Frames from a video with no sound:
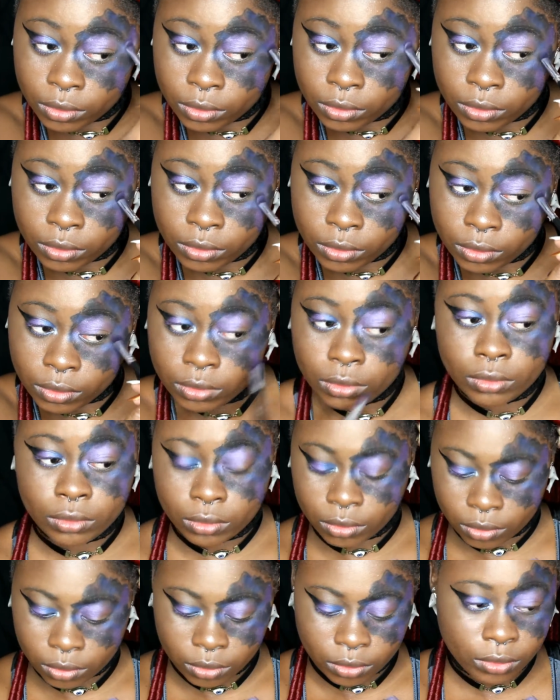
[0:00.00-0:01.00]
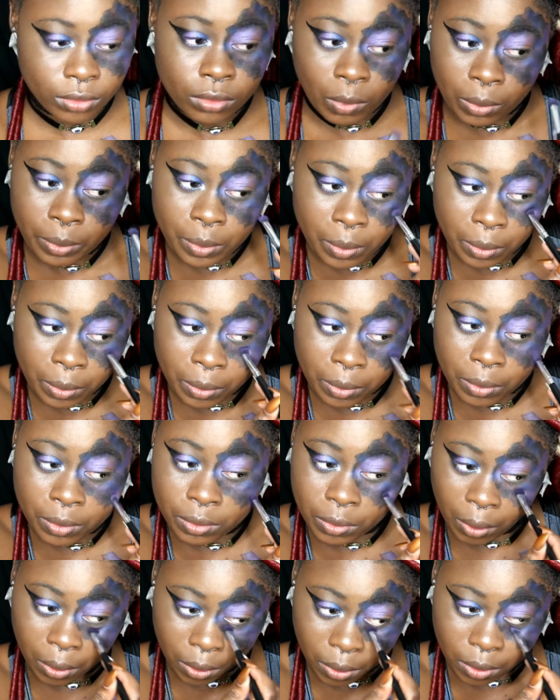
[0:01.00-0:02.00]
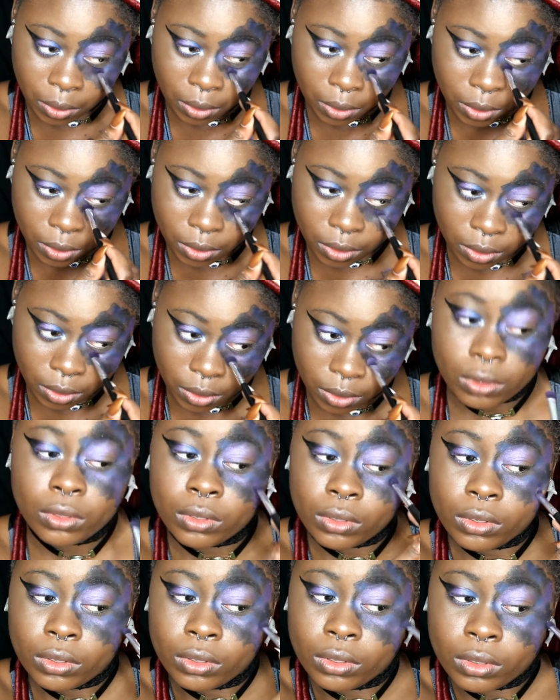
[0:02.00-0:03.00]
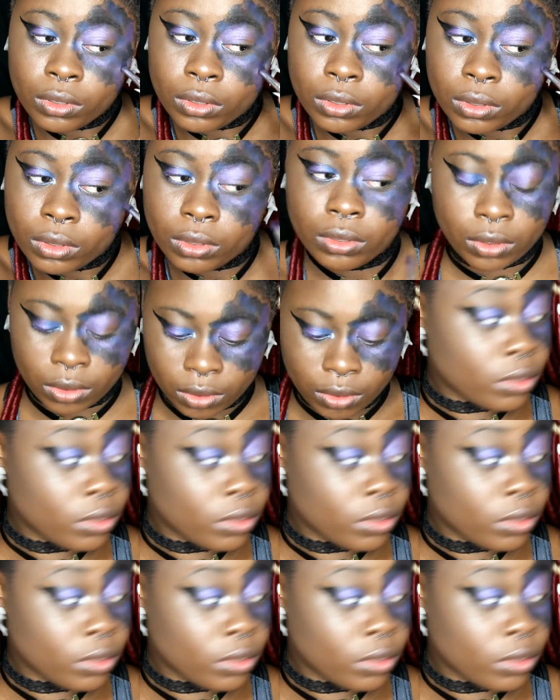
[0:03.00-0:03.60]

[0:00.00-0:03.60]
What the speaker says: Now I'm going back to the other side and